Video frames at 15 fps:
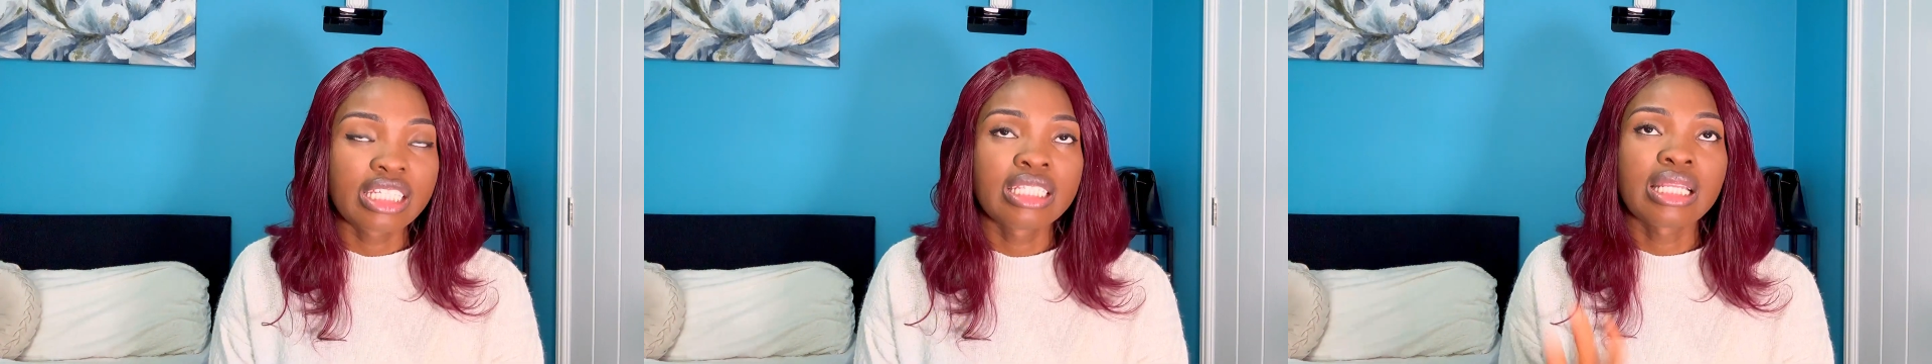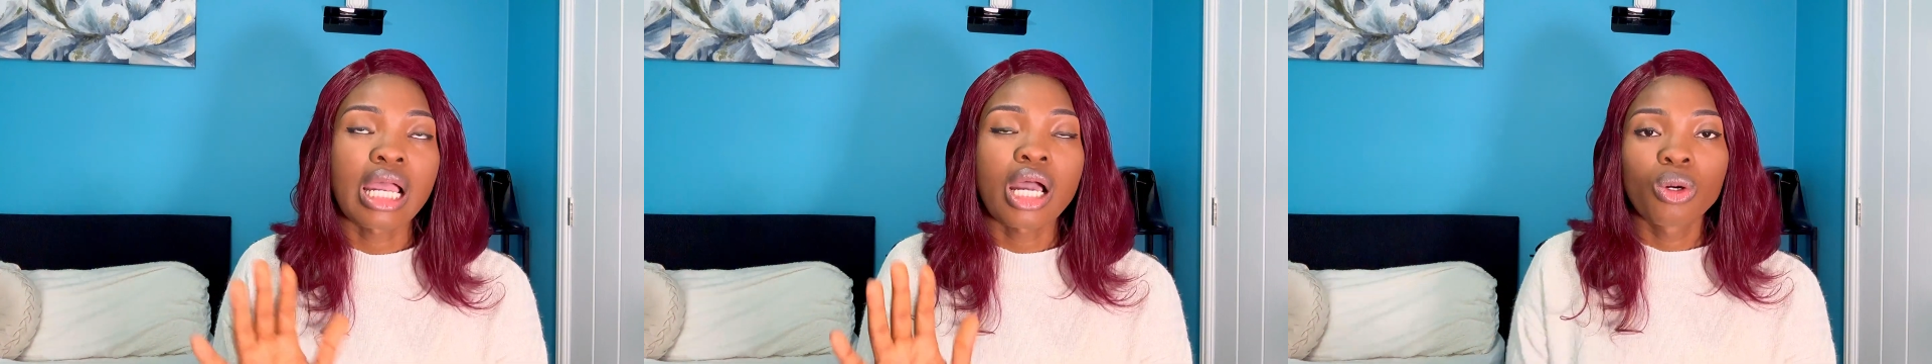
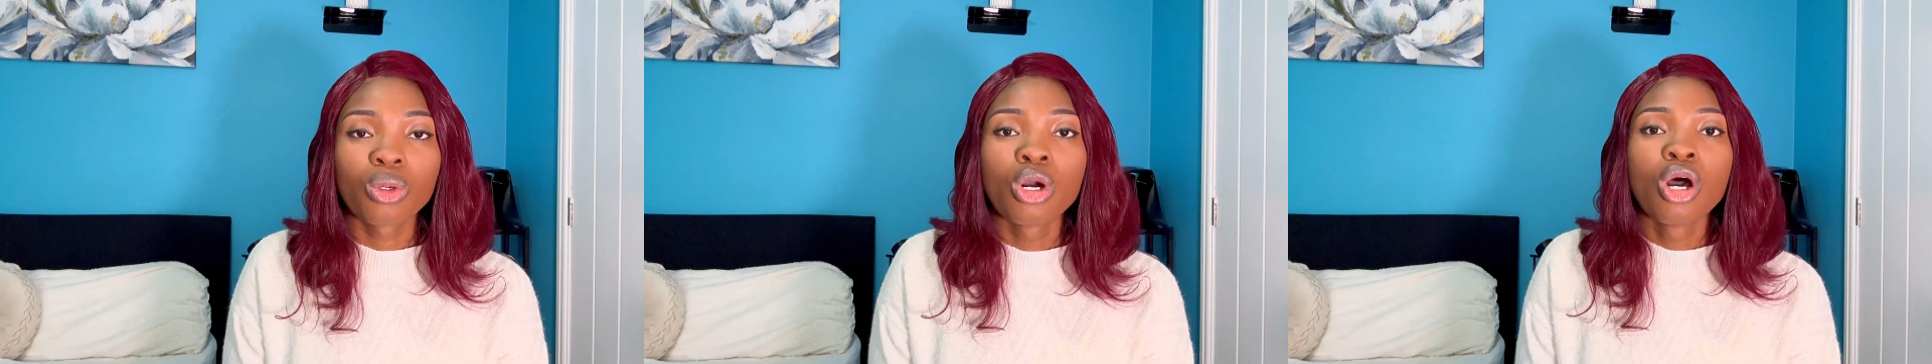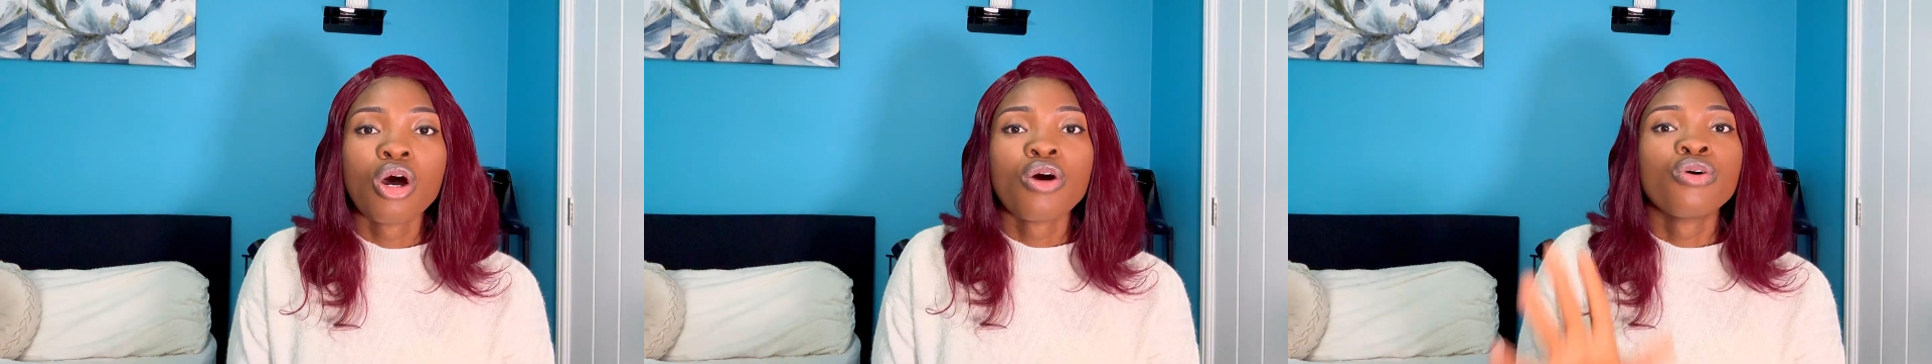Now
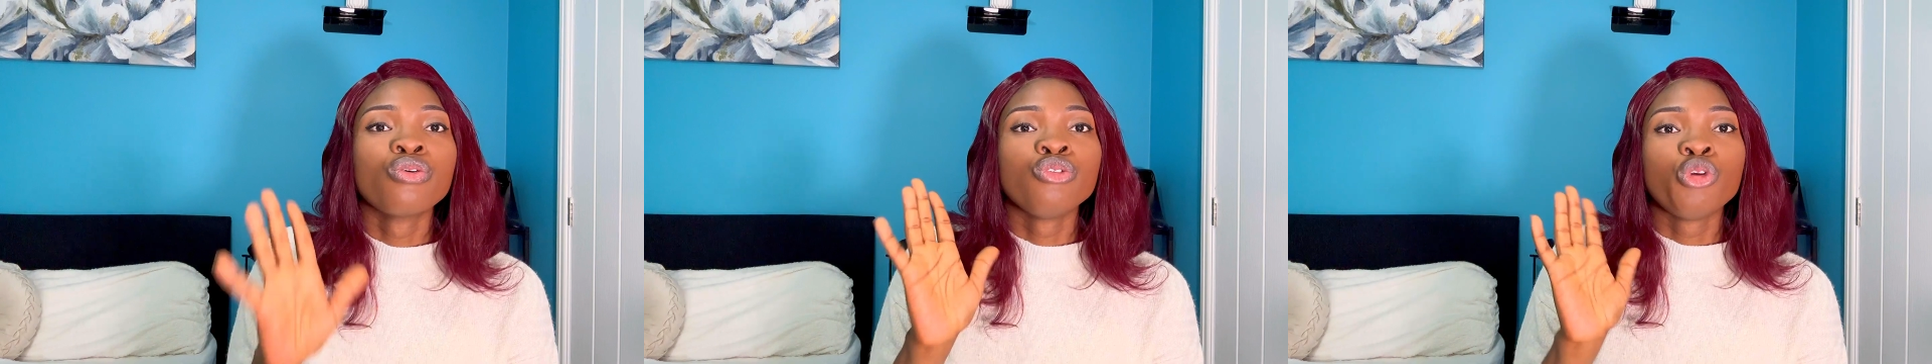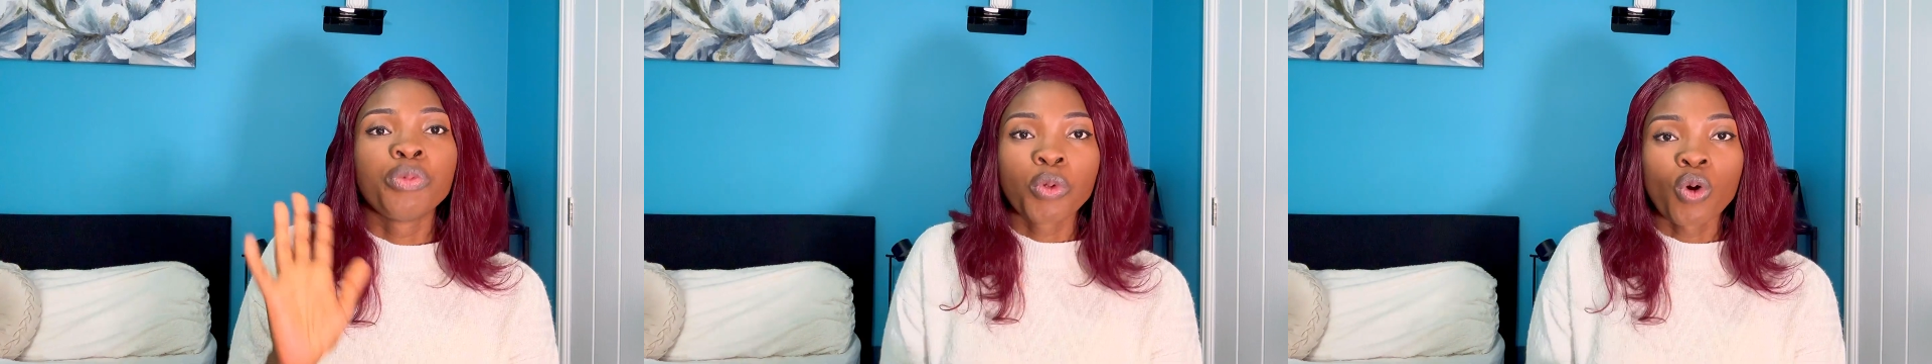
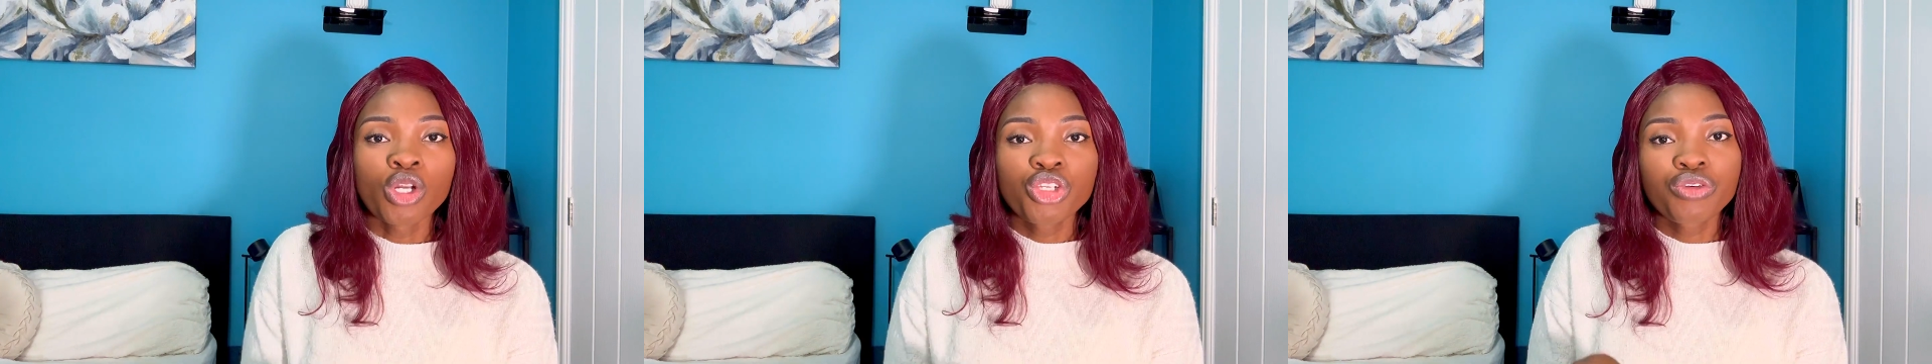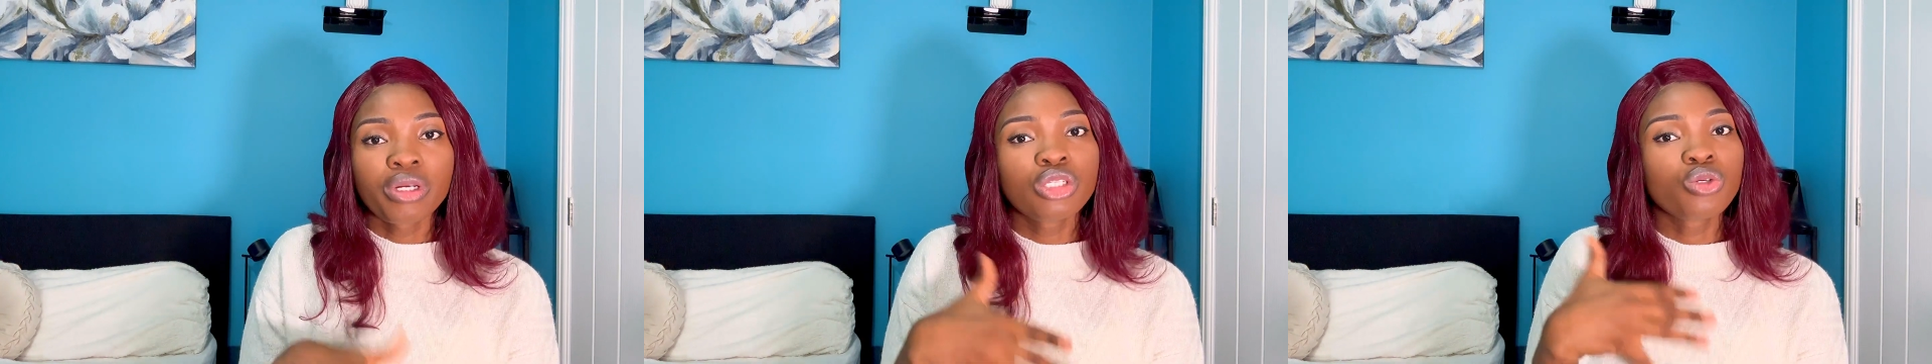you'll be
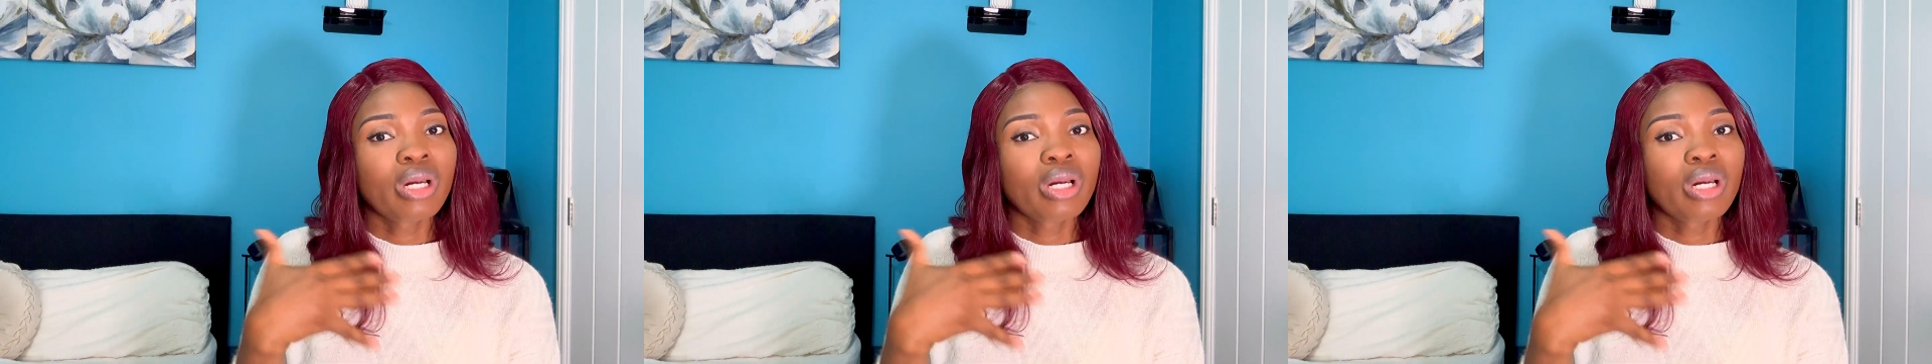wondering,